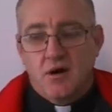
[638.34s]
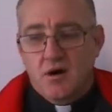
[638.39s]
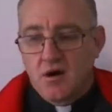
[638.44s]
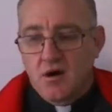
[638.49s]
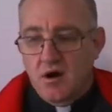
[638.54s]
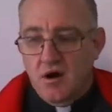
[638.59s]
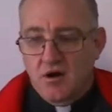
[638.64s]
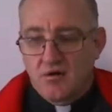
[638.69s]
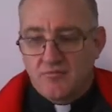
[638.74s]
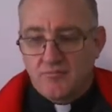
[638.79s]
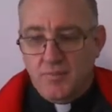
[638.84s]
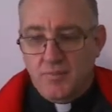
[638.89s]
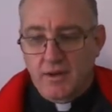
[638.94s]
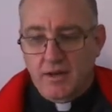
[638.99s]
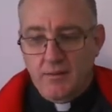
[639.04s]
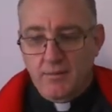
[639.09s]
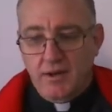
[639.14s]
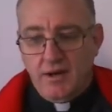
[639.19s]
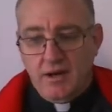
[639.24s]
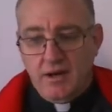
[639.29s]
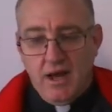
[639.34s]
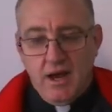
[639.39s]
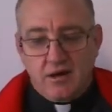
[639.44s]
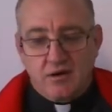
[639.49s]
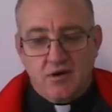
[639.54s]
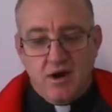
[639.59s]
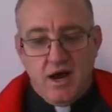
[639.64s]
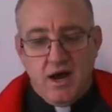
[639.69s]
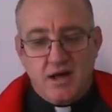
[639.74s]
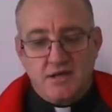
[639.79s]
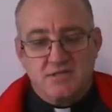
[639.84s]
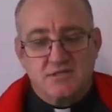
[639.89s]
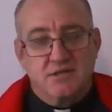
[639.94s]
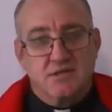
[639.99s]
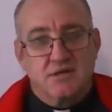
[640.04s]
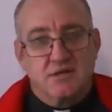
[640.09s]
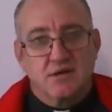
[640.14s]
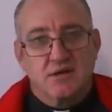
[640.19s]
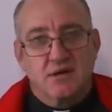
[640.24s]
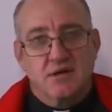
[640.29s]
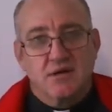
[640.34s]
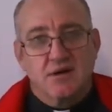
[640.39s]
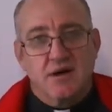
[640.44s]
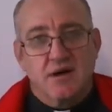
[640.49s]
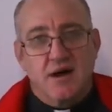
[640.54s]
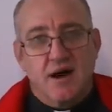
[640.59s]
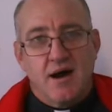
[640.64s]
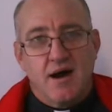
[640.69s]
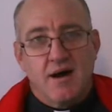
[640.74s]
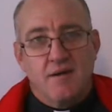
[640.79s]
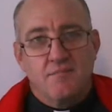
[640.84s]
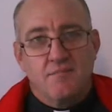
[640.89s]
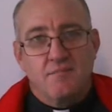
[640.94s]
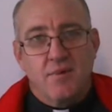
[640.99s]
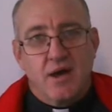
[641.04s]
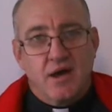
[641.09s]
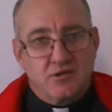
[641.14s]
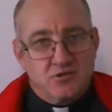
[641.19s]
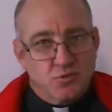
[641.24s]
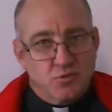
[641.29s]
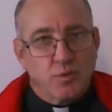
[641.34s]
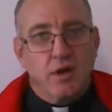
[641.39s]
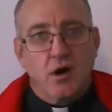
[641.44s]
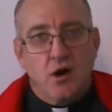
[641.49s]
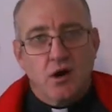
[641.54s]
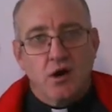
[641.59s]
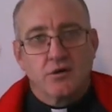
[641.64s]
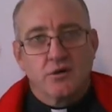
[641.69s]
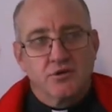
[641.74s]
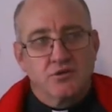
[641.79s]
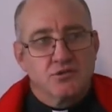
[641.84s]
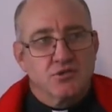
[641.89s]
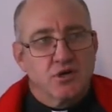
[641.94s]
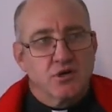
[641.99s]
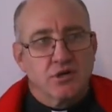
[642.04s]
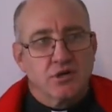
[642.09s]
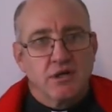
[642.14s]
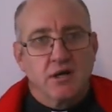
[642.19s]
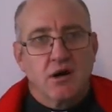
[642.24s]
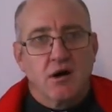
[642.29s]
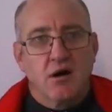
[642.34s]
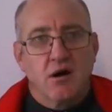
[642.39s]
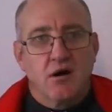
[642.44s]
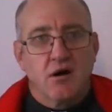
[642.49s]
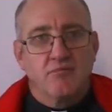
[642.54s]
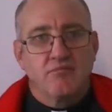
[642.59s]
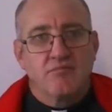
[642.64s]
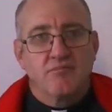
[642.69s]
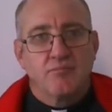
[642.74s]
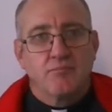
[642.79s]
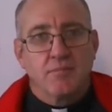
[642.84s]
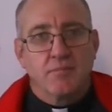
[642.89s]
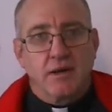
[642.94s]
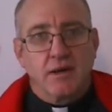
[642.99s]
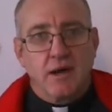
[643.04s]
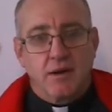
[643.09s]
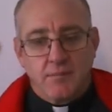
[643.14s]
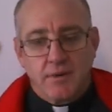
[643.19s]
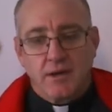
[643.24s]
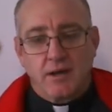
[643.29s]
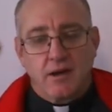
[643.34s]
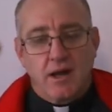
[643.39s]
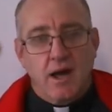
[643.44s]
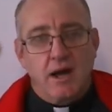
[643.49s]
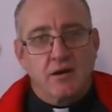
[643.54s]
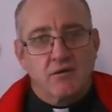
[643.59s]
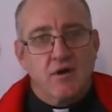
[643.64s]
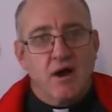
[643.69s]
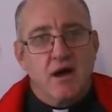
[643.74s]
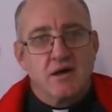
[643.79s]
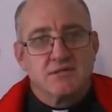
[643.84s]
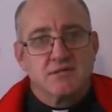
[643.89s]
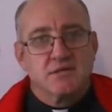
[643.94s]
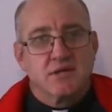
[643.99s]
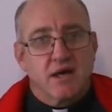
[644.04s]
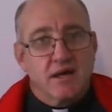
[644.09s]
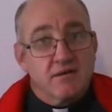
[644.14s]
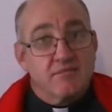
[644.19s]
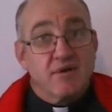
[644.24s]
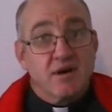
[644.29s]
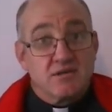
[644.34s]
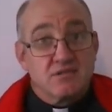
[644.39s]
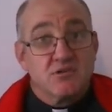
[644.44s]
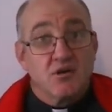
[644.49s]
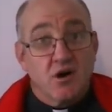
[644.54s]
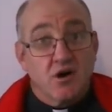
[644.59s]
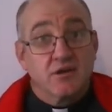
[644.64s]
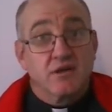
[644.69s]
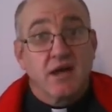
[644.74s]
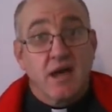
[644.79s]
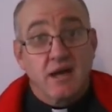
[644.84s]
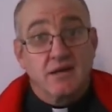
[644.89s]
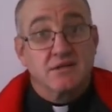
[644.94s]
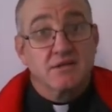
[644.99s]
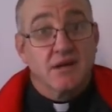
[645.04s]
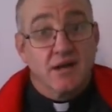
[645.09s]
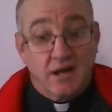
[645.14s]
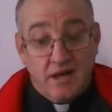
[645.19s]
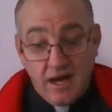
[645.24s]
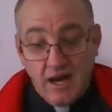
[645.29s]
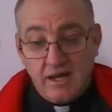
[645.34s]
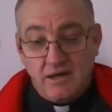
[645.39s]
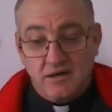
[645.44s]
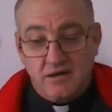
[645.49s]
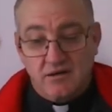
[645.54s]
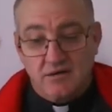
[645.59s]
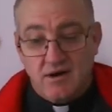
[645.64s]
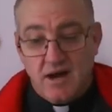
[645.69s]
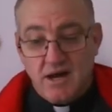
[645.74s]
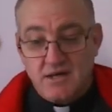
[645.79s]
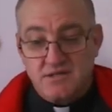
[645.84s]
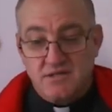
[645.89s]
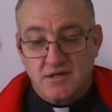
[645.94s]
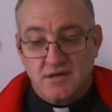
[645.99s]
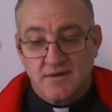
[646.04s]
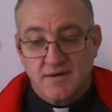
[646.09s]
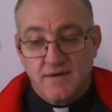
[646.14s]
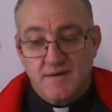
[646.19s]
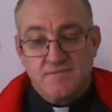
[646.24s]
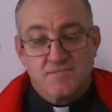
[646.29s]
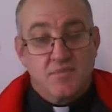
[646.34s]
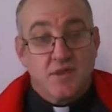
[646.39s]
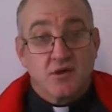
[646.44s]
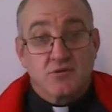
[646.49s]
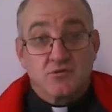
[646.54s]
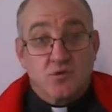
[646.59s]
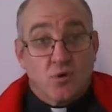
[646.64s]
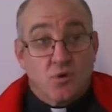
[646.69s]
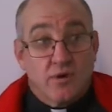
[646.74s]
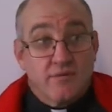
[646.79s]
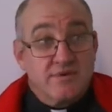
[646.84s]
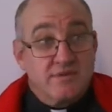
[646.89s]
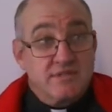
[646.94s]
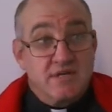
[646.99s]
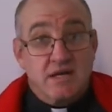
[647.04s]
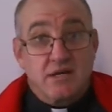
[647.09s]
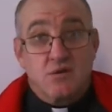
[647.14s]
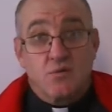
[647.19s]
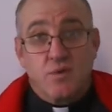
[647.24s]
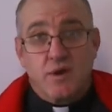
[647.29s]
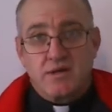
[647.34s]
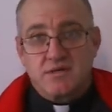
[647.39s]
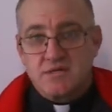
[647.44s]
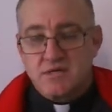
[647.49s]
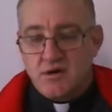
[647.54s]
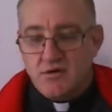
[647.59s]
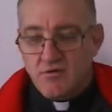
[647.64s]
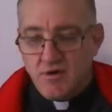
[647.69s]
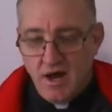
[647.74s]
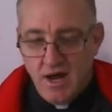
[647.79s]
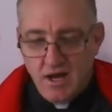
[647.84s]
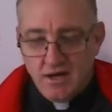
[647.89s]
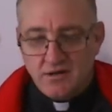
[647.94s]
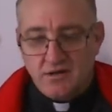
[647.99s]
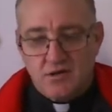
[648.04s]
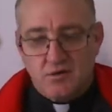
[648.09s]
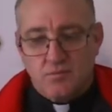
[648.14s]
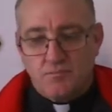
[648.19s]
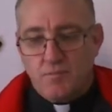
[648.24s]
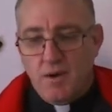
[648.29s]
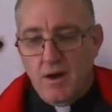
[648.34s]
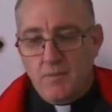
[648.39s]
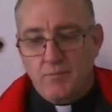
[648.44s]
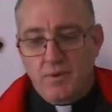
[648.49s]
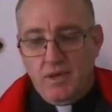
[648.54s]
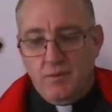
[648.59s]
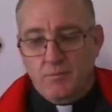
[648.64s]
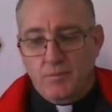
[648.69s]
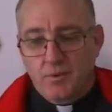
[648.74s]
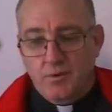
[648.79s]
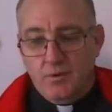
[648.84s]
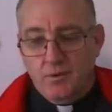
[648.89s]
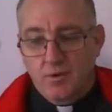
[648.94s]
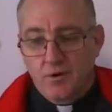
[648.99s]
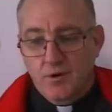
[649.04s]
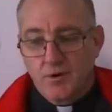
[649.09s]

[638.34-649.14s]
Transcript: of becoming like Christ, as we are on the journey of becoming like Christ. None of us are yet like Christ. And so all of a sudden, we're surrounded by people